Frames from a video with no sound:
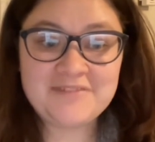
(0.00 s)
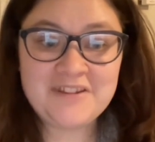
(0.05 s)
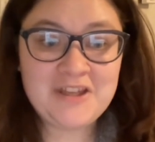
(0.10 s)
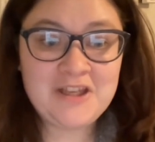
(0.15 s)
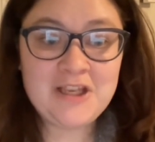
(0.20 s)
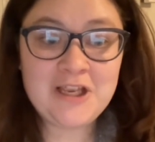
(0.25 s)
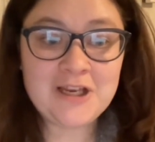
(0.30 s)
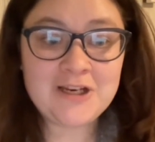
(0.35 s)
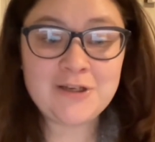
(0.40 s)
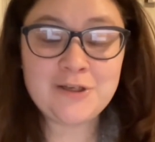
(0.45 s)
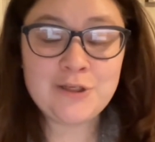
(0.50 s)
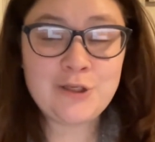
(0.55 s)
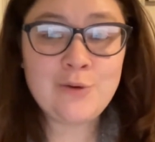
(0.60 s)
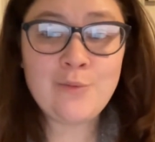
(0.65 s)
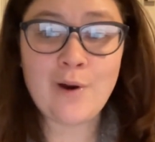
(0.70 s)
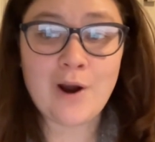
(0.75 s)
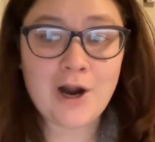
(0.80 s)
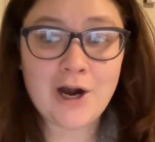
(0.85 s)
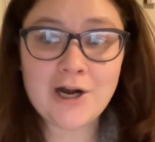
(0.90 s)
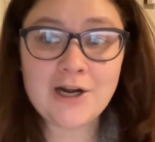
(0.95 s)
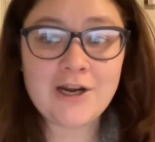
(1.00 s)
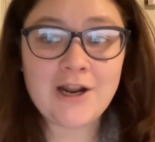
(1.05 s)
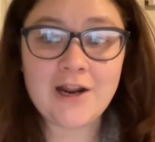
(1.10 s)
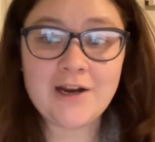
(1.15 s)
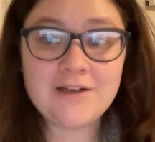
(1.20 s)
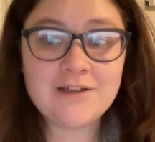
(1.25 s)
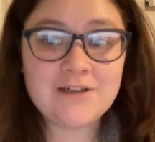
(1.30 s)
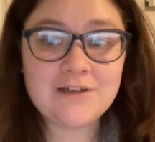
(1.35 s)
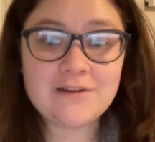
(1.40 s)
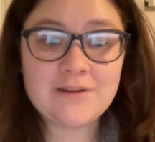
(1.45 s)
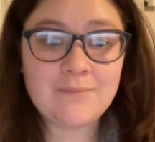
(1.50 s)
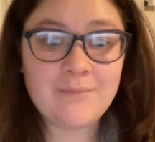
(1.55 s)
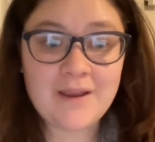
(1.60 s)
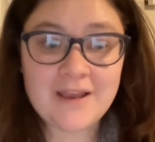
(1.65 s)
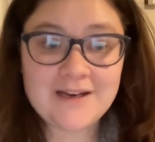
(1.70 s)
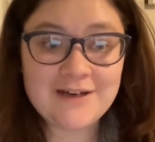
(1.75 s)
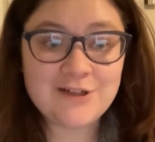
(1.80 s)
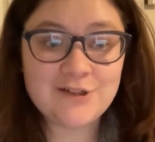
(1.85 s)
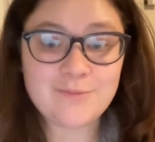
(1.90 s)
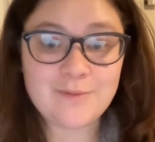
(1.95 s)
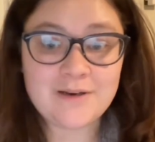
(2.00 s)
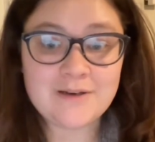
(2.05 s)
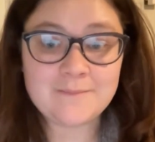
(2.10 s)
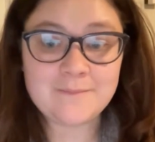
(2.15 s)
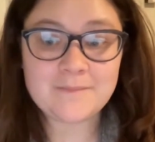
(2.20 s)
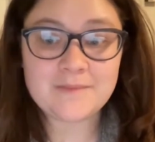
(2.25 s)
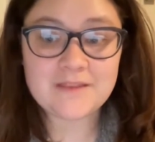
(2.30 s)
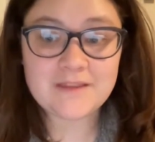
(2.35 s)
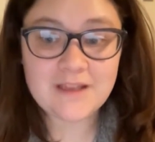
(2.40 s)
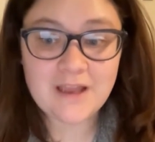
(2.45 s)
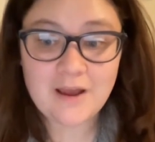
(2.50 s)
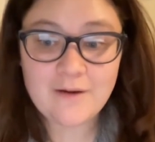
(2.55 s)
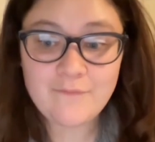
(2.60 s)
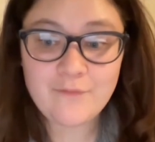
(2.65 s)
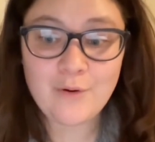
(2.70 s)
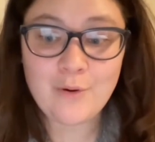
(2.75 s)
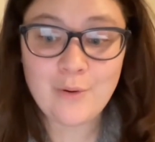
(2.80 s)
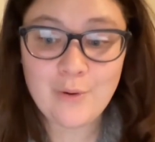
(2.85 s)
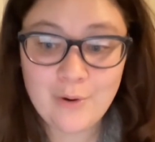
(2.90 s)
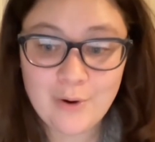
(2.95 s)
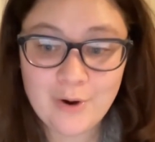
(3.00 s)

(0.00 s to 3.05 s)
yeah, you aren't under the management of a